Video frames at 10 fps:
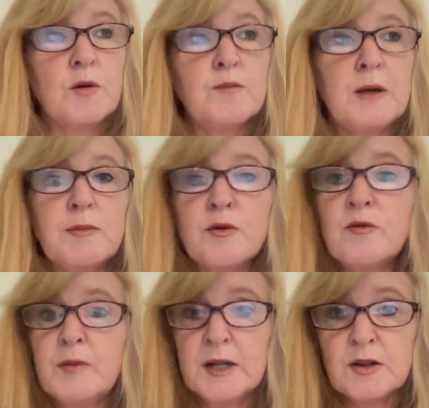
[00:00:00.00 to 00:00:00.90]
people
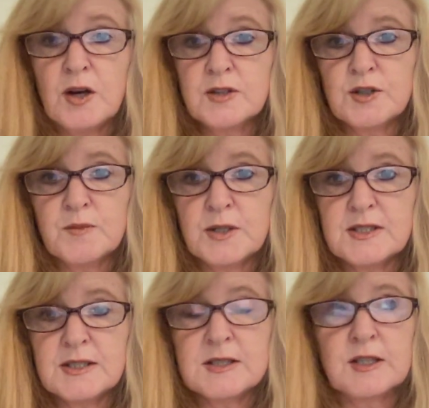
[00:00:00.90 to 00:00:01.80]
who've been in long-term
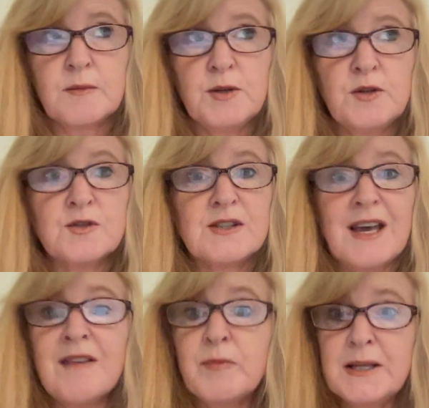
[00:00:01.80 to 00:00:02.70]
narcissistic abuse, they
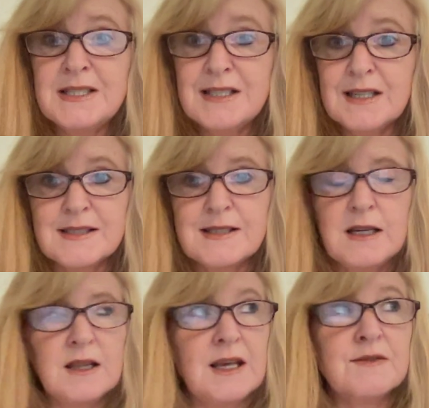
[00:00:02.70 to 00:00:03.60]
have
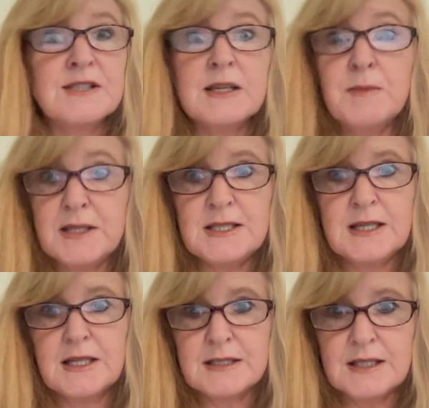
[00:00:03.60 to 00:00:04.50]
PTSD, they have
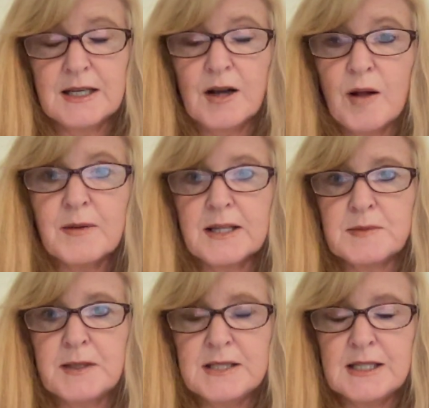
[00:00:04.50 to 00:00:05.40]
CPTSD, complex
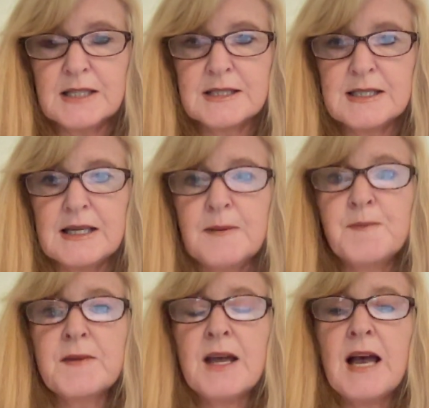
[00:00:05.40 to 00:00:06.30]
PTSD.
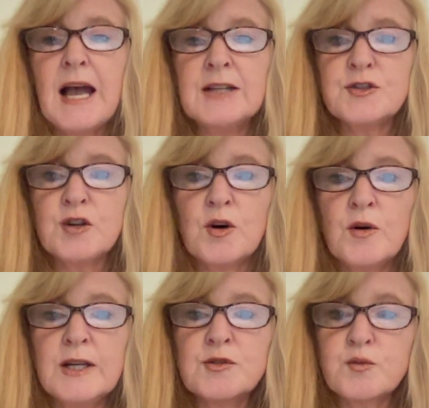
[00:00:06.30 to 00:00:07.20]
And so
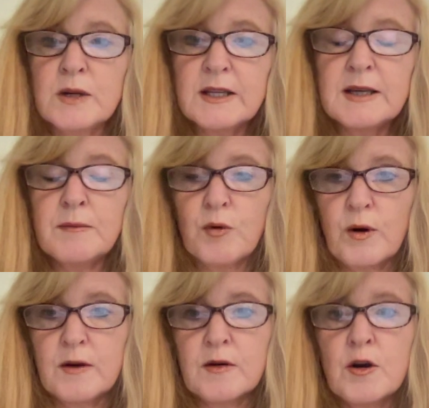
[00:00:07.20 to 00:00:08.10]
it's really
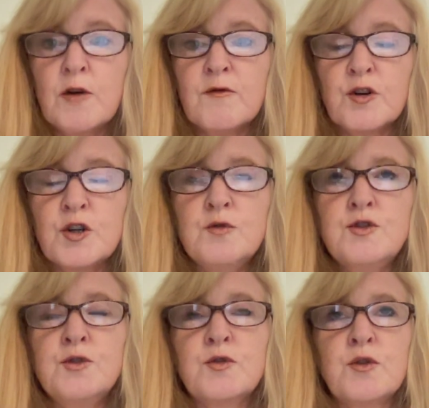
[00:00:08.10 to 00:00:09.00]
important for you
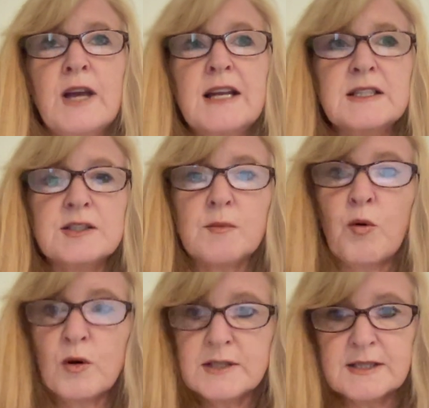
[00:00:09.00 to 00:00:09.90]
to create a
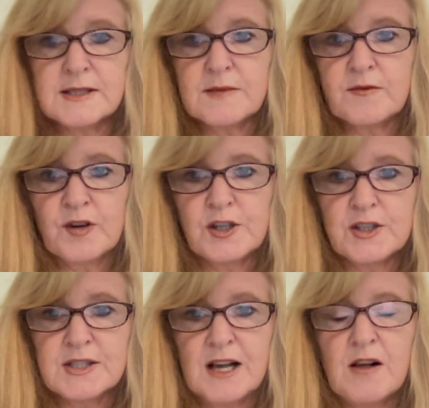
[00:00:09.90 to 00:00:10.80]
support system for
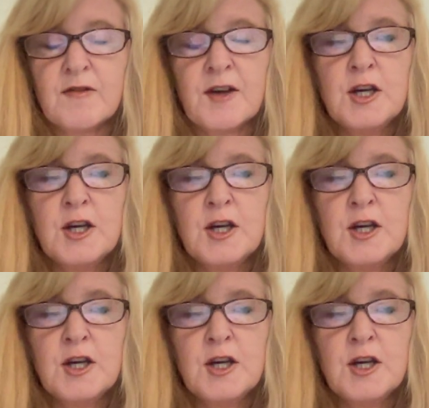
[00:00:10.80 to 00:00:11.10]
yourself